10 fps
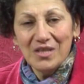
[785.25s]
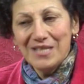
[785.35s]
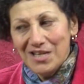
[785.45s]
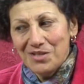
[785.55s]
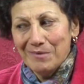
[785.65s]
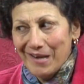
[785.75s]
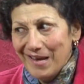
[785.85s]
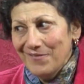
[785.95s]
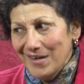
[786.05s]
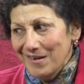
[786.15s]
takes you about a
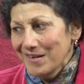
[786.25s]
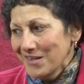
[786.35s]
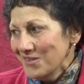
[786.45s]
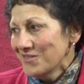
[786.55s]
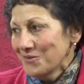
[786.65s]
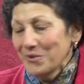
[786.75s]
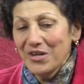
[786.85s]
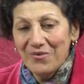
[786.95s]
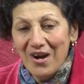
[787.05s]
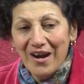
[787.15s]
half an hour to get used to where
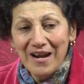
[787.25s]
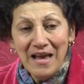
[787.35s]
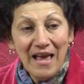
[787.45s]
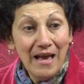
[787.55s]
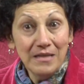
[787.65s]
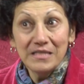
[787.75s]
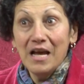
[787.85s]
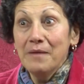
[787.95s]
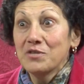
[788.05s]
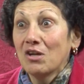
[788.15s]
you are, and it's
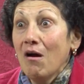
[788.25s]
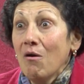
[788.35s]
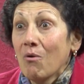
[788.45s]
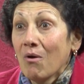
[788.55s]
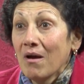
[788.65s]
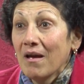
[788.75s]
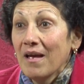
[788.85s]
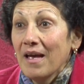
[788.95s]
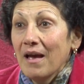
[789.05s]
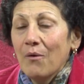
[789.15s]
time to go.
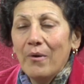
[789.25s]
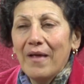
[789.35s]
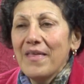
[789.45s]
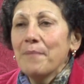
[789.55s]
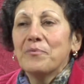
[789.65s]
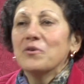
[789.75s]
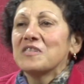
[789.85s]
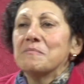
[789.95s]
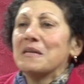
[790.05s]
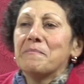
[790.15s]
Well, that puts
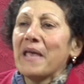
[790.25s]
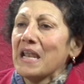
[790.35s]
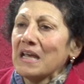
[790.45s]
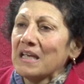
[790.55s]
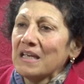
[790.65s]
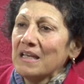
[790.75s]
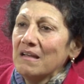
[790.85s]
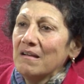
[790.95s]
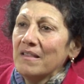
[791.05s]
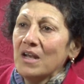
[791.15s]
them in a panic.
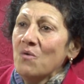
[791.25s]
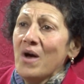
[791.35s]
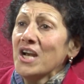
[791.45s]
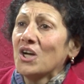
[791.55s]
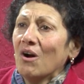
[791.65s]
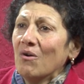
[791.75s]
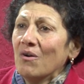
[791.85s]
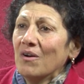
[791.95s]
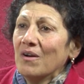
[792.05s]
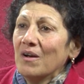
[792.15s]
They don't want to go.
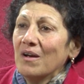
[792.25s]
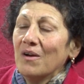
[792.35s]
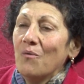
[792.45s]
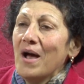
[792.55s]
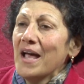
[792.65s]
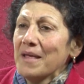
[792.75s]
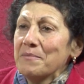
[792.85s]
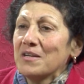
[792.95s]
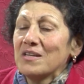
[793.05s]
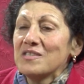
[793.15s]
Why?
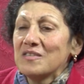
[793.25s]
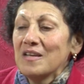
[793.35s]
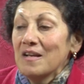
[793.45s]
Because